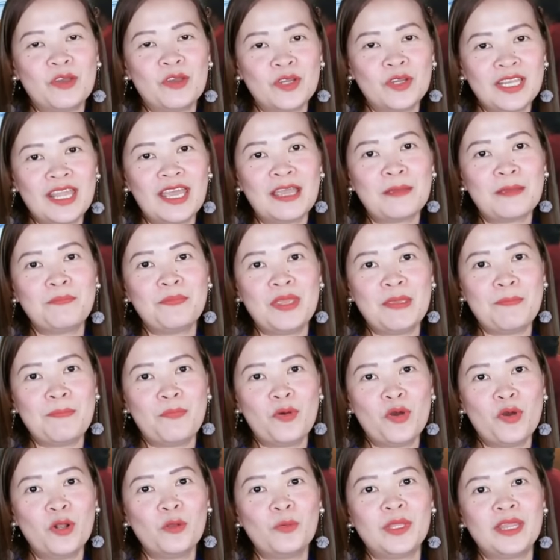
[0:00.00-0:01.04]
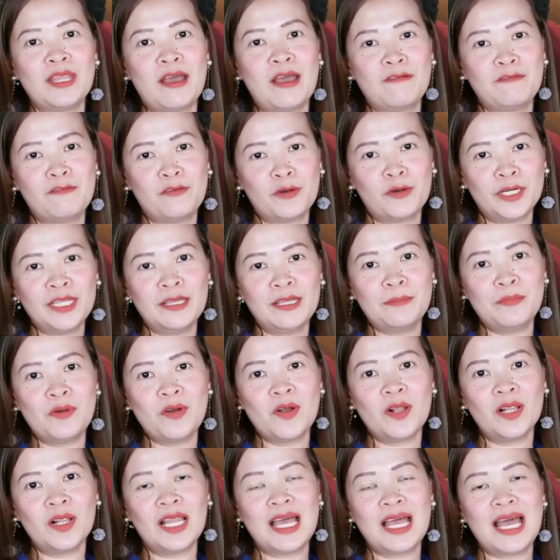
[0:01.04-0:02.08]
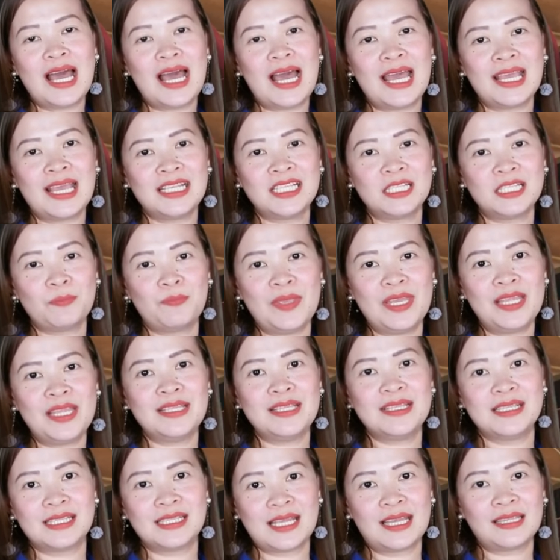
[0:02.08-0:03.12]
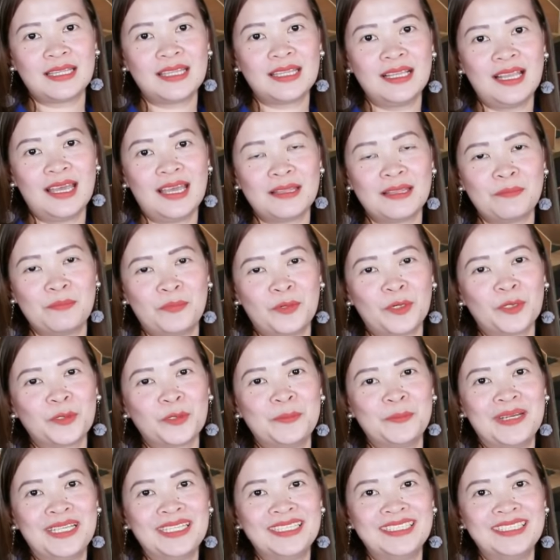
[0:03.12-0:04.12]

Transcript: I will try. Chazzy Mac. Finished 48-minute-long video.